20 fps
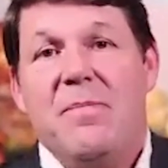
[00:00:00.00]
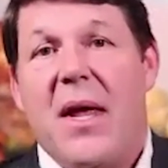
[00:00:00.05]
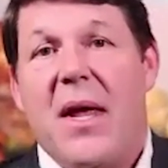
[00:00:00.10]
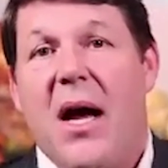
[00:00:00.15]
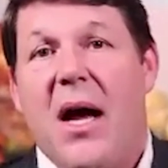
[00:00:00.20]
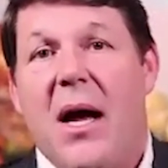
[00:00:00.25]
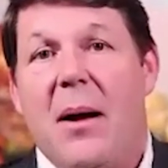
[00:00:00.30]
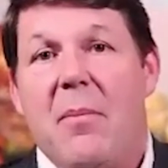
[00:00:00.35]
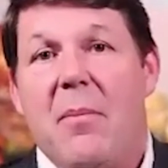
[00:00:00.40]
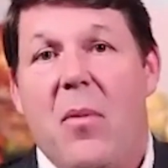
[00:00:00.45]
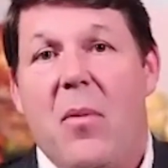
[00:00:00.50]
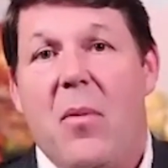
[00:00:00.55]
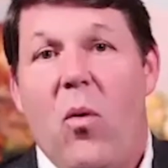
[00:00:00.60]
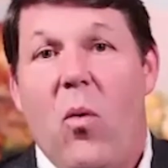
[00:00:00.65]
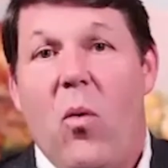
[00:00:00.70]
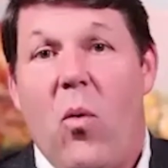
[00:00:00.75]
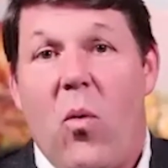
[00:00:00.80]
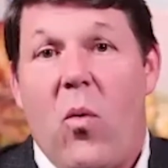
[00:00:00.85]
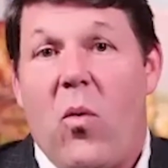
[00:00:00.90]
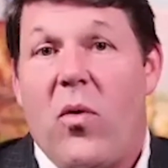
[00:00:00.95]

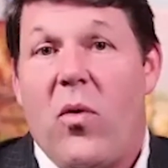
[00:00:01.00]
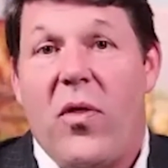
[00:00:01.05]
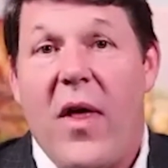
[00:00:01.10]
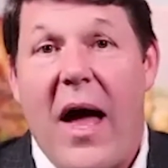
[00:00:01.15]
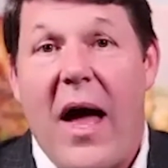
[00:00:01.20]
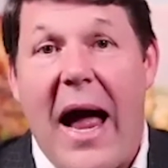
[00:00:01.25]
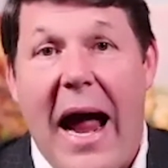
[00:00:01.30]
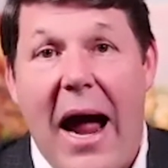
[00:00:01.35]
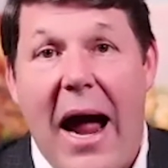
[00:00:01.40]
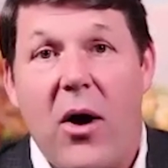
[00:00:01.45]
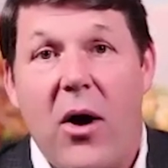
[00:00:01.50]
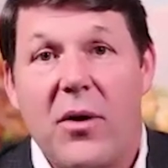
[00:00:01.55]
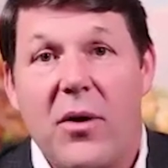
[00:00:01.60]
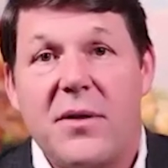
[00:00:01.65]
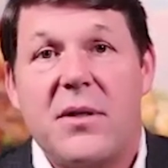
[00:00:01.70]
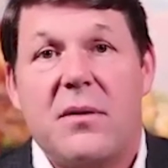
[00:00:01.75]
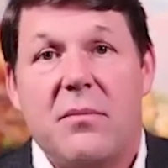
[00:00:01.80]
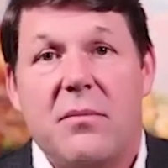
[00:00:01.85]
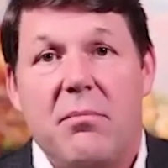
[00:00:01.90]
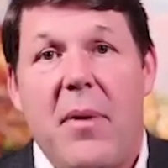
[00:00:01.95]
the
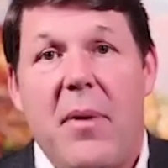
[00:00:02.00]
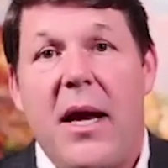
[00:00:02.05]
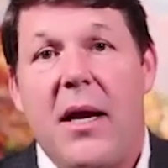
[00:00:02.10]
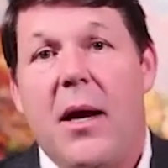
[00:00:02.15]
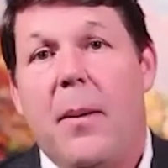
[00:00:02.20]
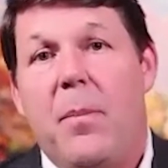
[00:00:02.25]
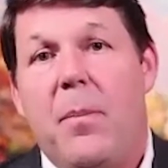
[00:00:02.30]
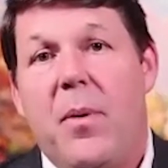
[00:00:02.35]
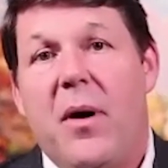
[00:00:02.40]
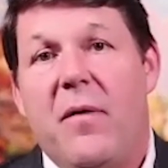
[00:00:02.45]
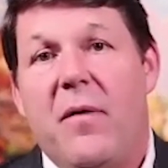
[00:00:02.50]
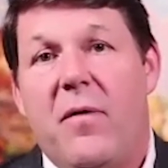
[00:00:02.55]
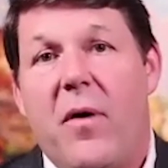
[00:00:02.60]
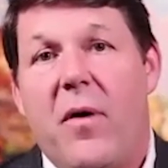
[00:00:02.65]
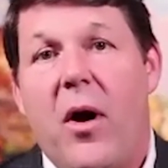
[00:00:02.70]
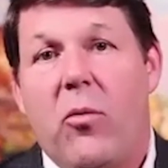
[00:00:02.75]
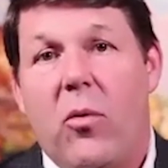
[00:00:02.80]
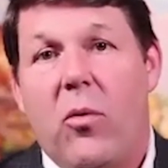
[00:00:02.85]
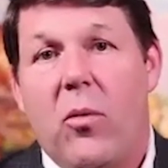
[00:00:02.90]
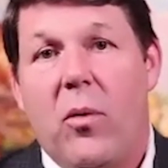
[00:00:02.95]
House, made up of
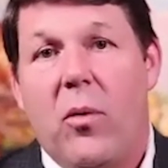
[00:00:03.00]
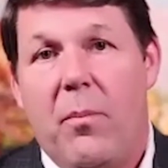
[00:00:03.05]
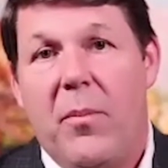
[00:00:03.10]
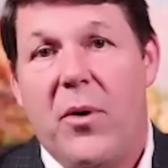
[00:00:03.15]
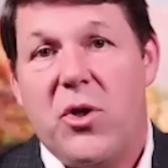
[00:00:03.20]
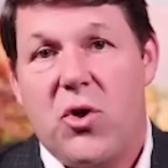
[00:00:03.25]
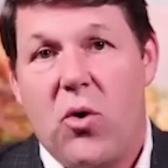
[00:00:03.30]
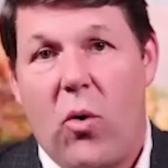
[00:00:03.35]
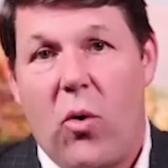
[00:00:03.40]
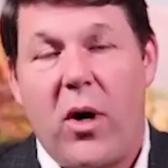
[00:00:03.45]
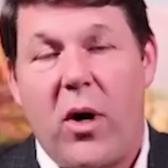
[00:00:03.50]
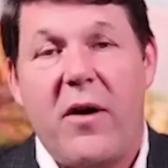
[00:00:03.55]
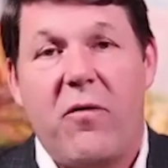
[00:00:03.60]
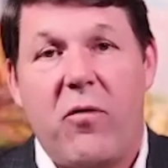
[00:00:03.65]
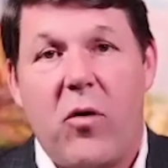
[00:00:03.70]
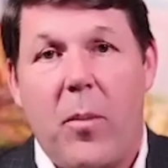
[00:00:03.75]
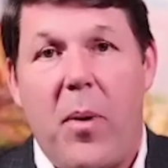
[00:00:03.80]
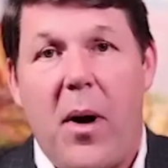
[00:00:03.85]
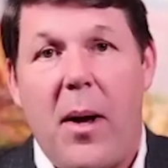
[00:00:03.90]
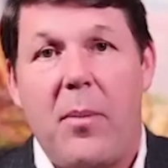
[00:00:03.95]
a majority of
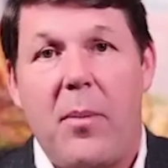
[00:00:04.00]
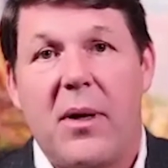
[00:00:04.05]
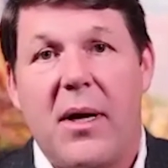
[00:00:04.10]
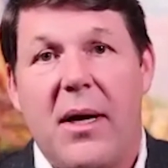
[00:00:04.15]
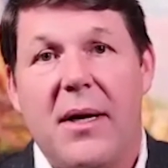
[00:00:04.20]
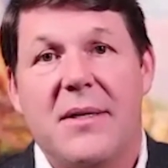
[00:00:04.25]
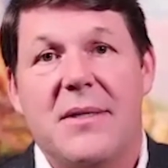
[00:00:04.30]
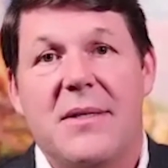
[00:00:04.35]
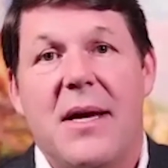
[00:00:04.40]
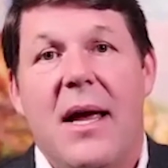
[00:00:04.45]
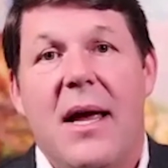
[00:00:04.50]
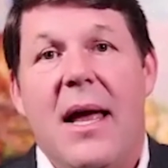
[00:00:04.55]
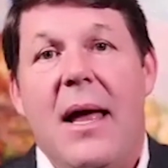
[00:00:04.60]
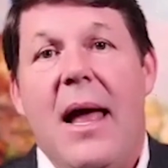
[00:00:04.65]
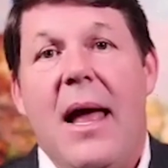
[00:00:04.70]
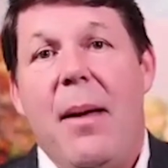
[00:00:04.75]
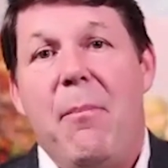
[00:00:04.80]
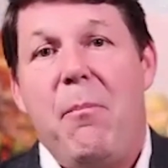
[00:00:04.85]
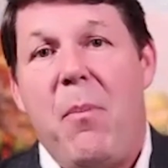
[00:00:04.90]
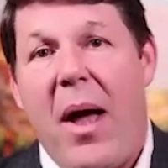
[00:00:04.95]
Republicans,
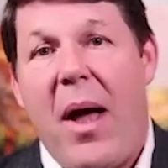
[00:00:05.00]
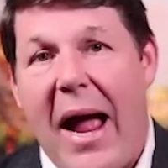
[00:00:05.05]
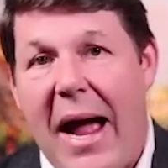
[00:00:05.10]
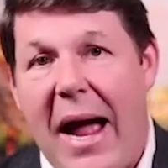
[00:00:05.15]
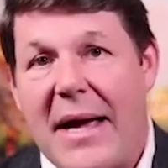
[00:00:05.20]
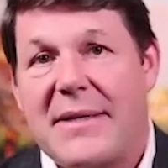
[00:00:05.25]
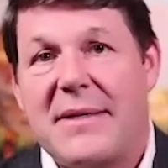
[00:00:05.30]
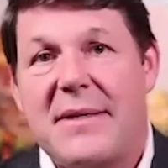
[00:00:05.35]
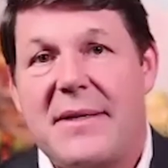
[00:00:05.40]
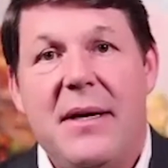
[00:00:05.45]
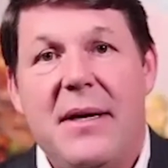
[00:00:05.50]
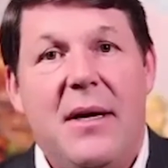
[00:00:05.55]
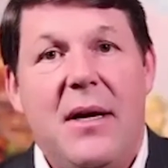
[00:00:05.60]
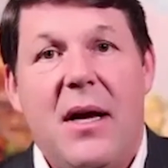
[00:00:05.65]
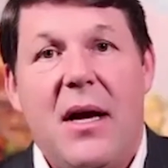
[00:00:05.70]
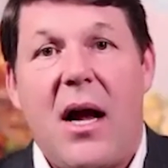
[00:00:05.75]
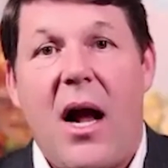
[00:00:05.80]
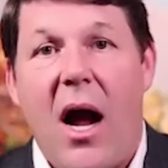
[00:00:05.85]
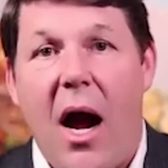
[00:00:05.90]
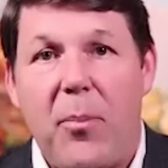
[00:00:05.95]
passed
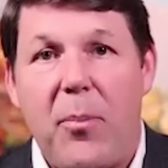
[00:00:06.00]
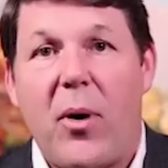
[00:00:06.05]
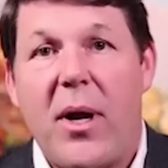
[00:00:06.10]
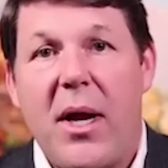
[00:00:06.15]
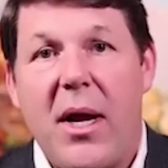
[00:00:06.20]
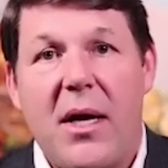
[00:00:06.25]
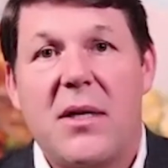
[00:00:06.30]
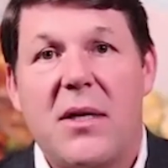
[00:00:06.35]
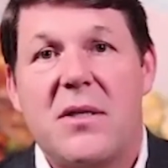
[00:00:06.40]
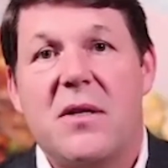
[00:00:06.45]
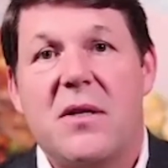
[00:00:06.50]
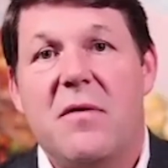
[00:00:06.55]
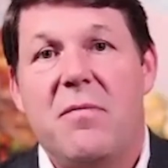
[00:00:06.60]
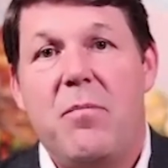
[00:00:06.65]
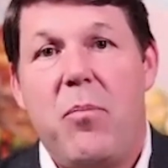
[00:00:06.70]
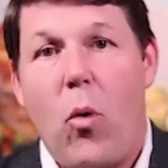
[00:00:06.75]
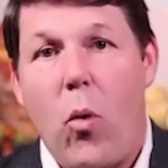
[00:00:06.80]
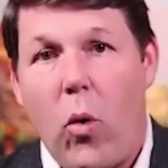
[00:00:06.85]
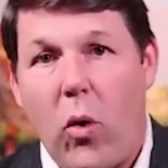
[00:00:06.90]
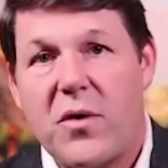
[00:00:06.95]
comprehensive
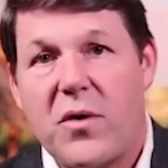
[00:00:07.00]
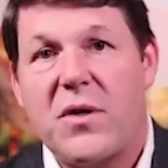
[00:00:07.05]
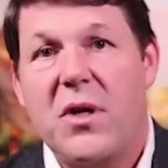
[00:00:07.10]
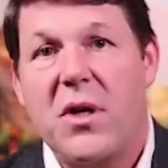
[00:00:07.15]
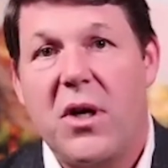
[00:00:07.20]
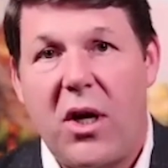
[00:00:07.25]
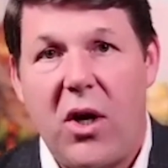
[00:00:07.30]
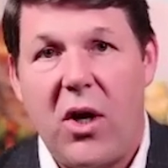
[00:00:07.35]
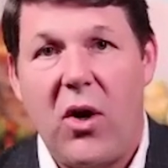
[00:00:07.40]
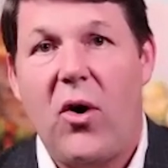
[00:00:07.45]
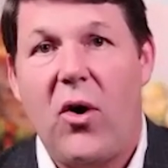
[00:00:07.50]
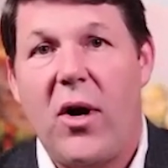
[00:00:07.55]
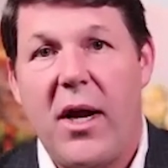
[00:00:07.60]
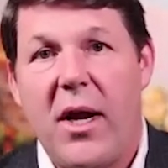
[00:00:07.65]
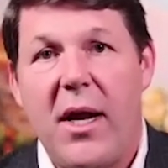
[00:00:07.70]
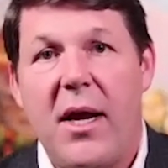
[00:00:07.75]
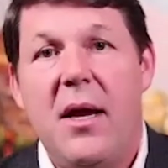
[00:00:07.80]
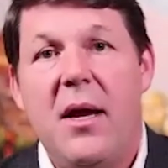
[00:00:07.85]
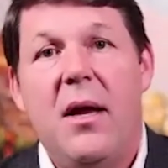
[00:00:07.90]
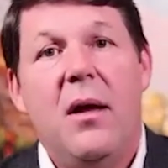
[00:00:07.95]
border
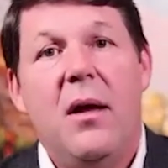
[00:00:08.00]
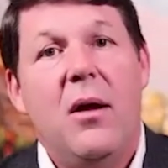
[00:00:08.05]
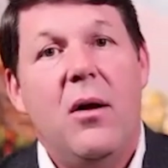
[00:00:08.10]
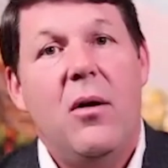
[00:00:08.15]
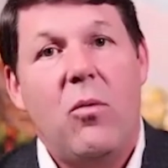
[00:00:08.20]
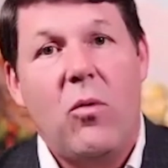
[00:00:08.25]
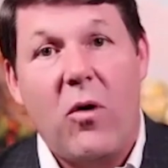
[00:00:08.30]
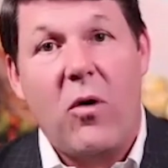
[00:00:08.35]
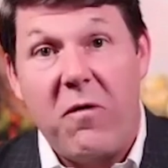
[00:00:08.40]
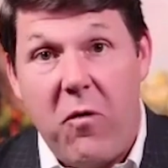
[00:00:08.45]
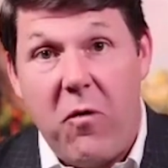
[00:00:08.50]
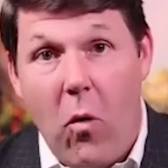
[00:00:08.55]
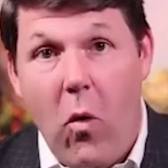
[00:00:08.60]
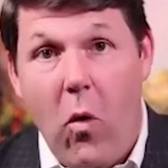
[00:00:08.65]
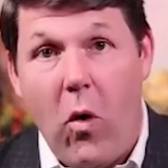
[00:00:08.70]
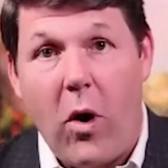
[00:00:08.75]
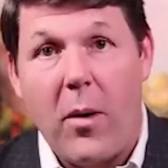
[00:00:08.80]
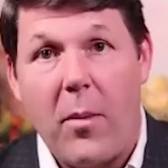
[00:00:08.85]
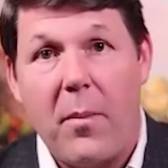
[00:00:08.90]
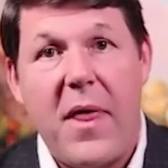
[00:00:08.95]
security
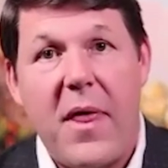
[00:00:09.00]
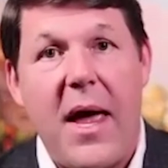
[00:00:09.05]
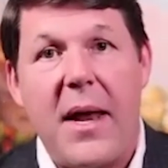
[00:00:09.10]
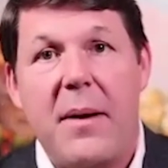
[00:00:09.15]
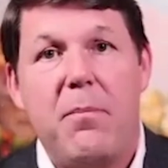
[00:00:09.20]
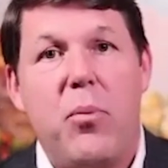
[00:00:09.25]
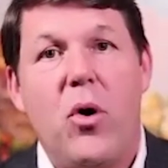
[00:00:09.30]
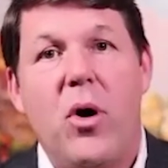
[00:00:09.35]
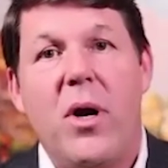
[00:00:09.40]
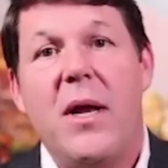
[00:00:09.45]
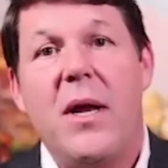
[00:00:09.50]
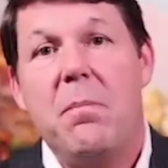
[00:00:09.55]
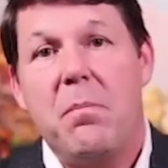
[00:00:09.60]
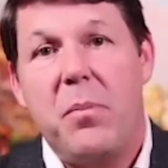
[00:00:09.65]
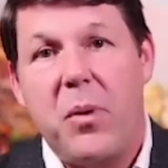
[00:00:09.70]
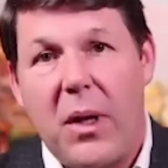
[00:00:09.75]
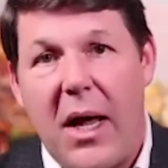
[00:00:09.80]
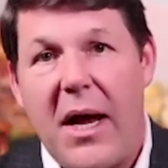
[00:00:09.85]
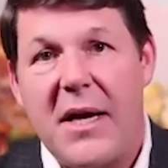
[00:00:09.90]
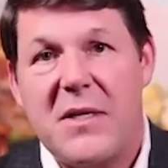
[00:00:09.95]
reform that put in
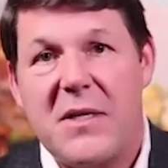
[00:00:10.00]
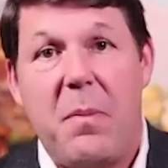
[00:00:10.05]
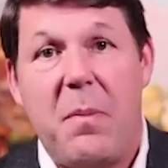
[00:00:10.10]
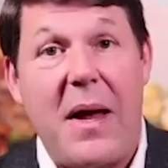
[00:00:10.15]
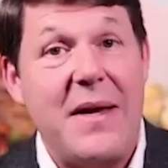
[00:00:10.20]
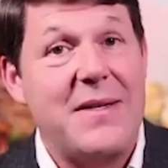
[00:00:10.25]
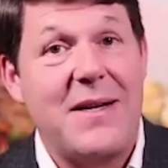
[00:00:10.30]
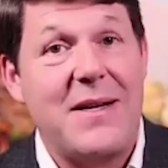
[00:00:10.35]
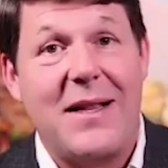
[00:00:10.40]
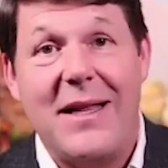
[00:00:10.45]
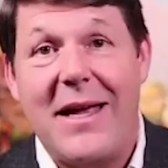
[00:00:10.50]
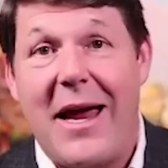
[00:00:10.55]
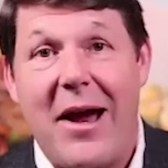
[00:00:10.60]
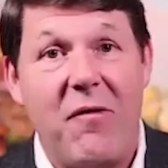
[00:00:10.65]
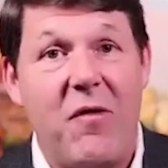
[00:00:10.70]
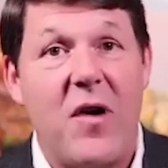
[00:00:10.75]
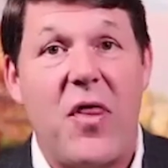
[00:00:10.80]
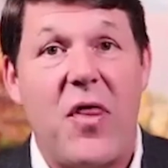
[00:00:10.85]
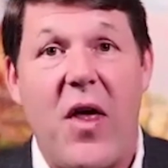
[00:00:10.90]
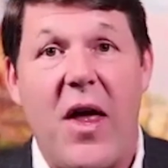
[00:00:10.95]
place basically
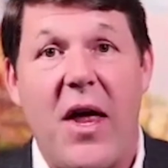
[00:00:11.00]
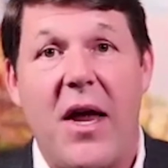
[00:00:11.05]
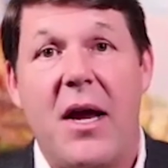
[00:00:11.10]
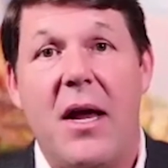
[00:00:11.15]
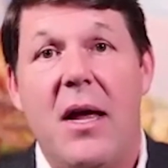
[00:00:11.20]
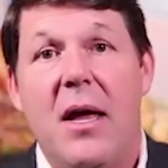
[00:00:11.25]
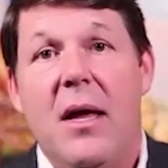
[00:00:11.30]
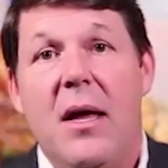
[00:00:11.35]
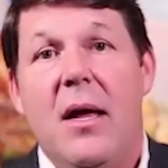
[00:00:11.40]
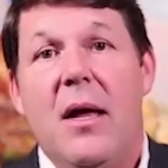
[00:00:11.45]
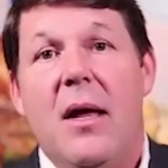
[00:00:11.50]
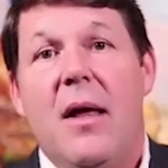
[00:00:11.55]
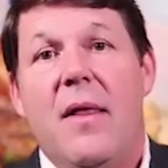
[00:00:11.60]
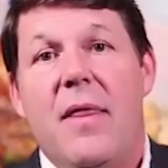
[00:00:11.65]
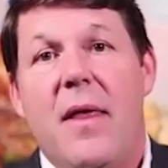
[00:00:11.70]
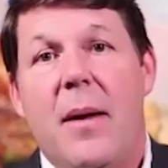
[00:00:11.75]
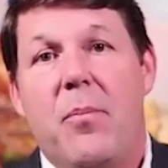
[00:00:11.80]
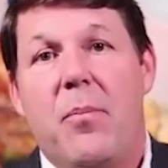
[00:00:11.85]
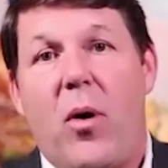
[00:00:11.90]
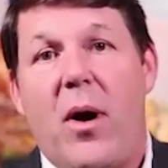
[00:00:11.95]
everything
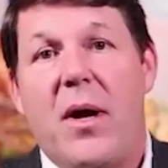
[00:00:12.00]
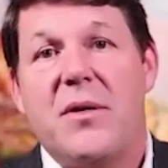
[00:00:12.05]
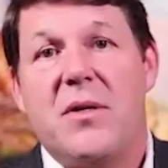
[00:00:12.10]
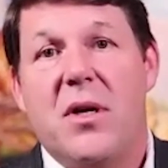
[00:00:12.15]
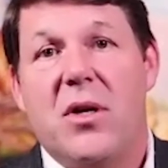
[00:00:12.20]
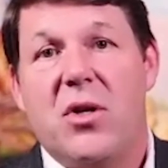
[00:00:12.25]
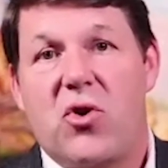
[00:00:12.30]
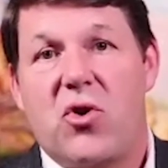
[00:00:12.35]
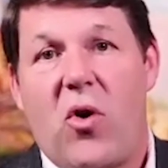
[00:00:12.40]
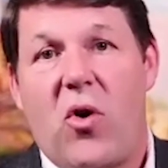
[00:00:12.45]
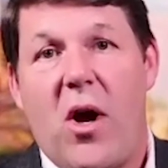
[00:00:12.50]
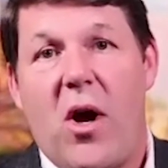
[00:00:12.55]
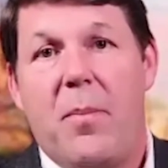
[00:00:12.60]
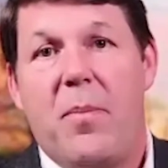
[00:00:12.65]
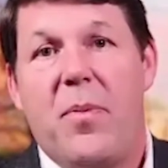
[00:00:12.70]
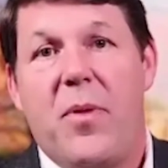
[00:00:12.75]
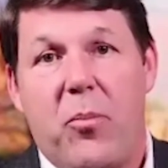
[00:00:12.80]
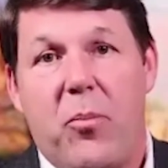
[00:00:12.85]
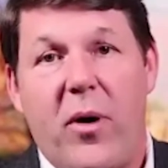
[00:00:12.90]
that President Trump, the